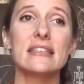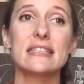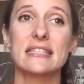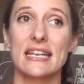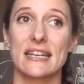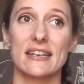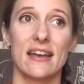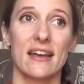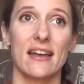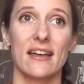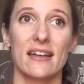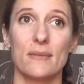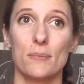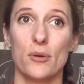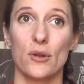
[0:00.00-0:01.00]

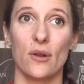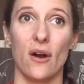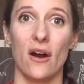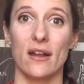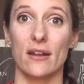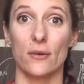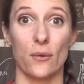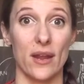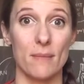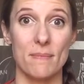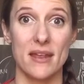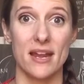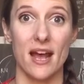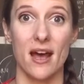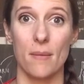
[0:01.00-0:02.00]
Cigna put on a
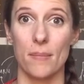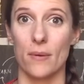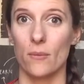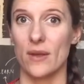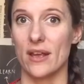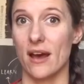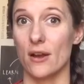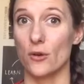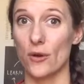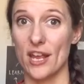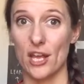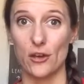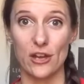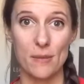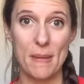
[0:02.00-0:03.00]
great meetup. We got
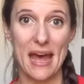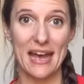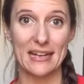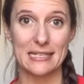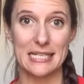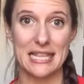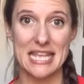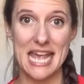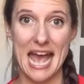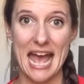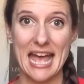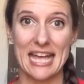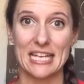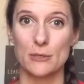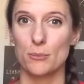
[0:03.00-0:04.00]
great goodie bags at the
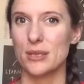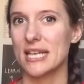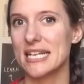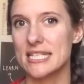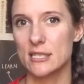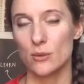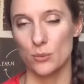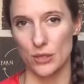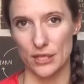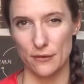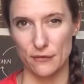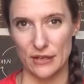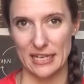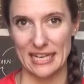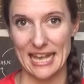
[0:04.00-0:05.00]
end, played some really
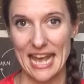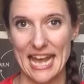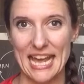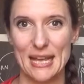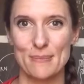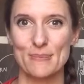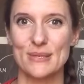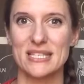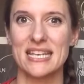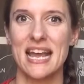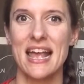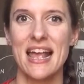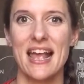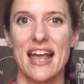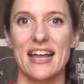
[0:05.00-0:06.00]
fun games,
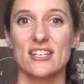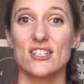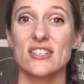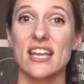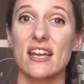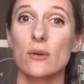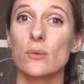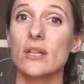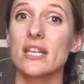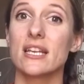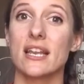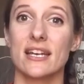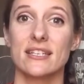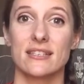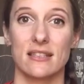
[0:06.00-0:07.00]
and just had a
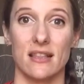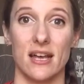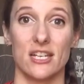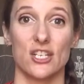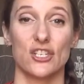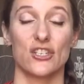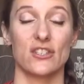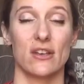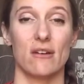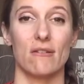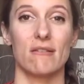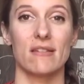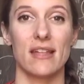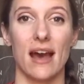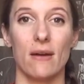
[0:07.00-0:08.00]
really nice lunch.
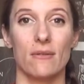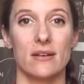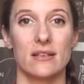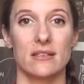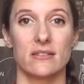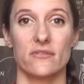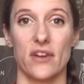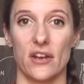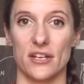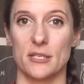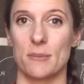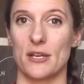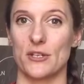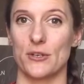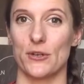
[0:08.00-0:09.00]
So that was very
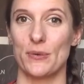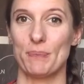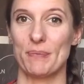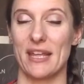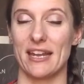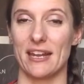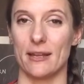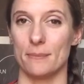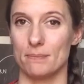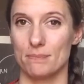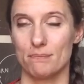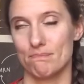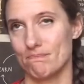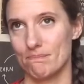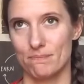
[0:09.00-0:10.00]
special. And I'm
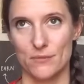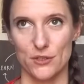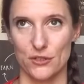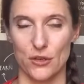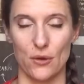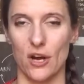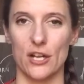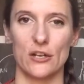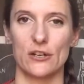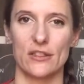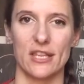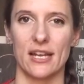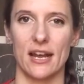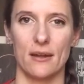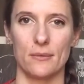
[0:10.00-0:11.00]
so
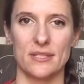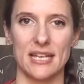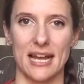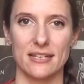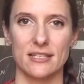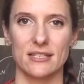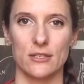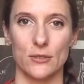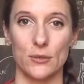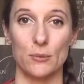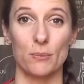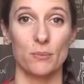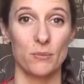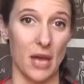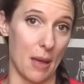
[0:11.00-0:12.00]
honored that I was asked
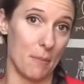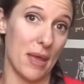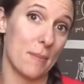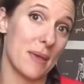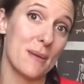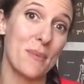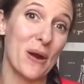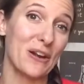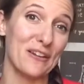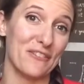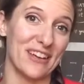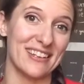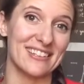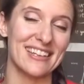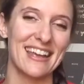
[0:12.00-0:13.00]
to come and be a part of
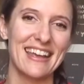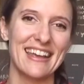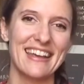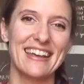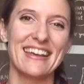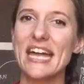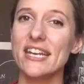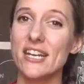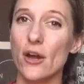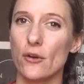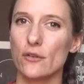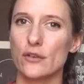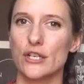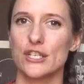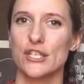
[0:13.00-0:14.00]
it. Headed
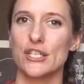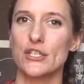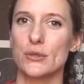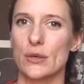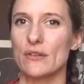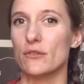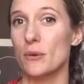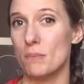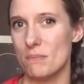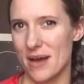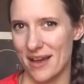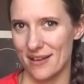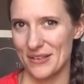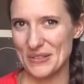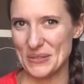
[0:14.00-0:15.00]
over to the Joyful
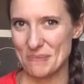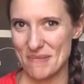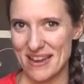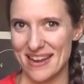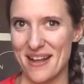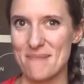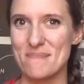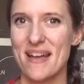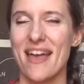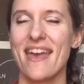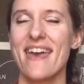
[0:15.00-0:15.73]
Miles meetup.